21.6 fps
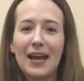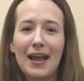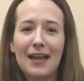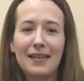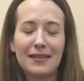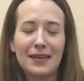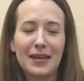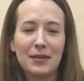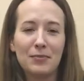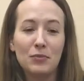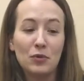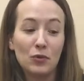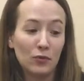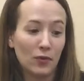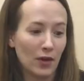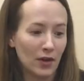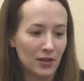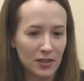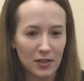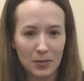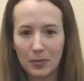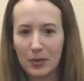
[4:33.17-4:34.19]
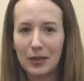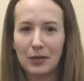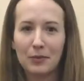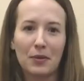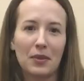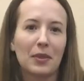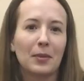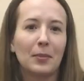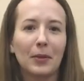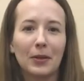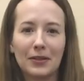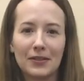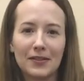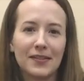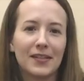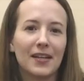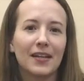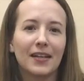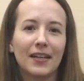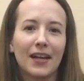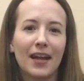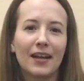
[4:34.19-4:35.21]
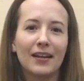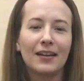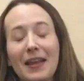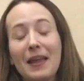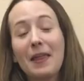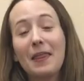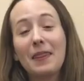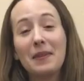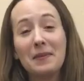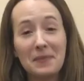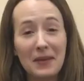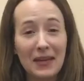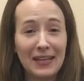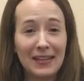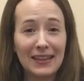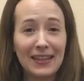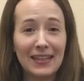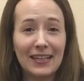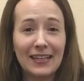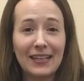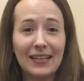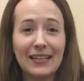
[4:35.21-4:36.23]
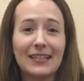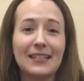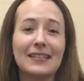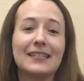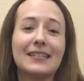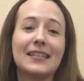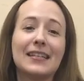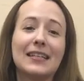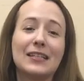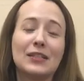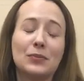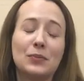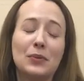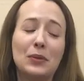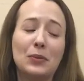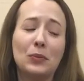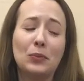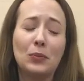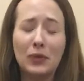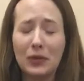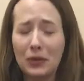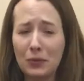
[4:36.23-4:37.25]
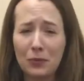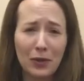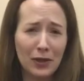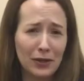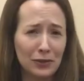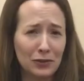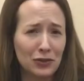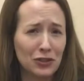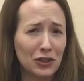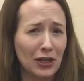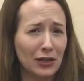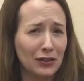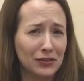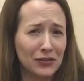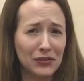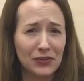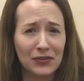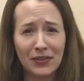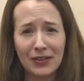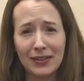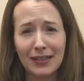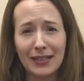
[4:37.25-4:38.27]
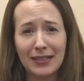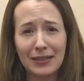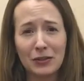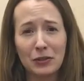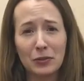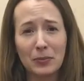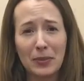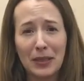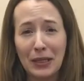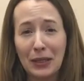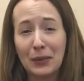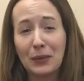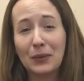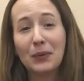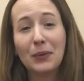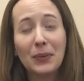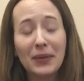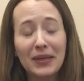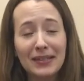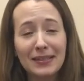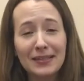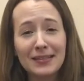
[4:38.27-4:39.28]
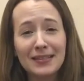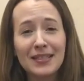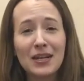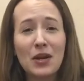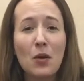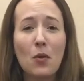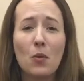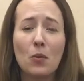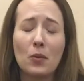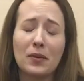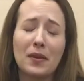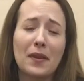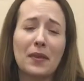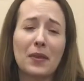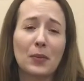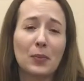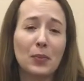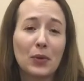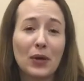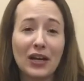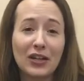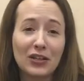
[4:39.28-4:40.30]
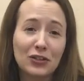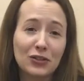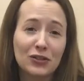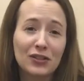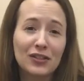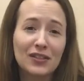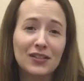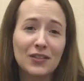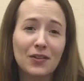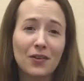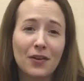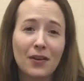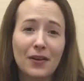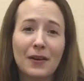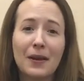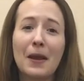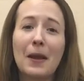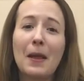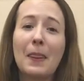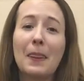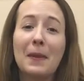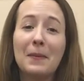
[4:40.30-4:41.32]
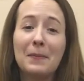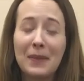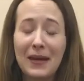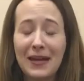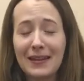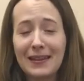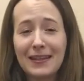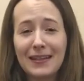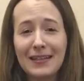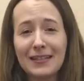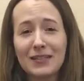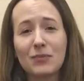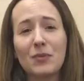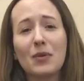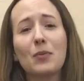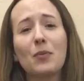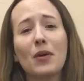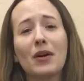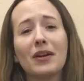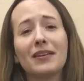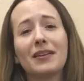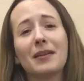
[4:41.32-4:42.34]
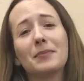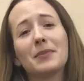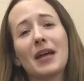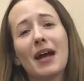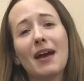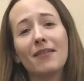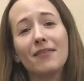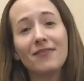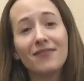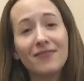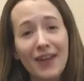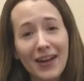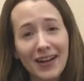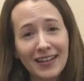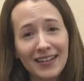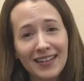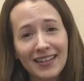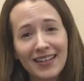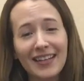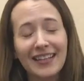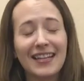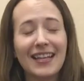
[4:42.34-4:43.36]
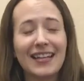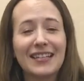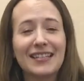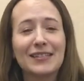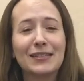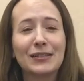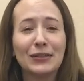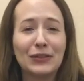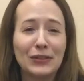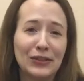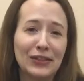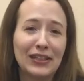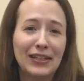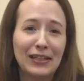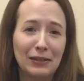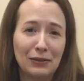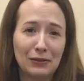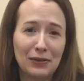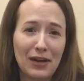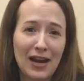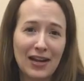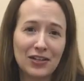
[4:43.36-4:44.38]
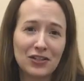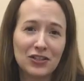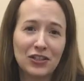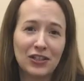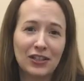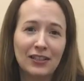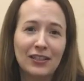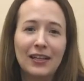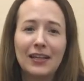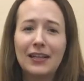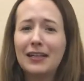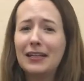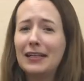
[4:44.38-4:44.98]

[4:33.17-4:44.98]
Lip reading: and then move on to playing with the barn set again. The main thing is we wouldn't want your child to feel like they're being quizzed or that the pressure is on. The main thing is we want them to have fun and that it's a good interaction.